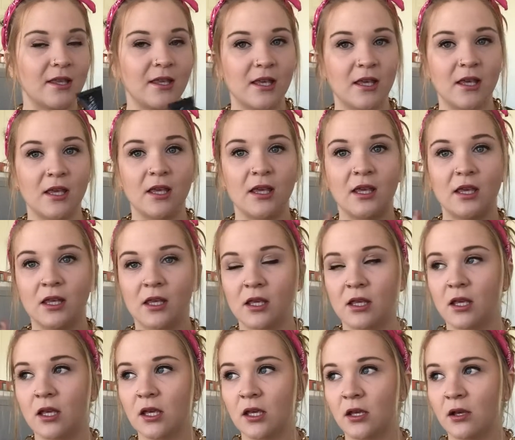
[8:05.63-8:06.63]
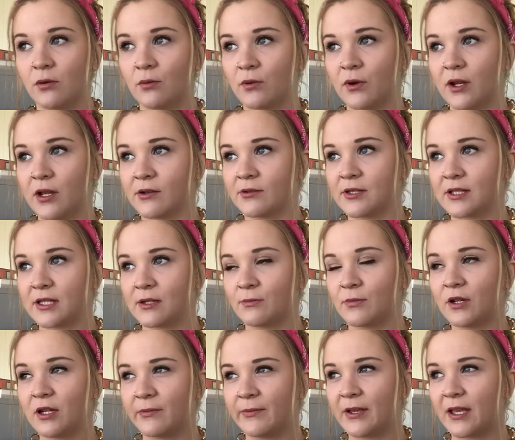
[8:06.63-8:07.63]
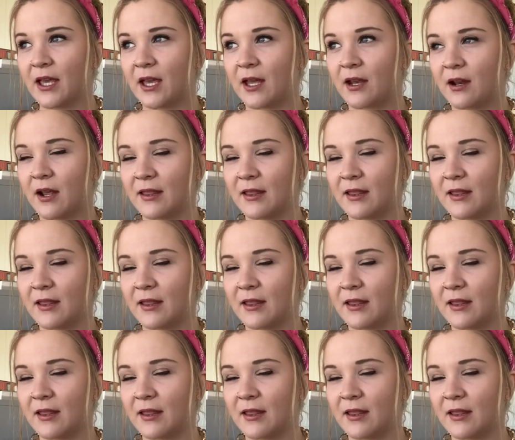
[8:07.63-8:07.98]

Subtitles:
the, what did we get?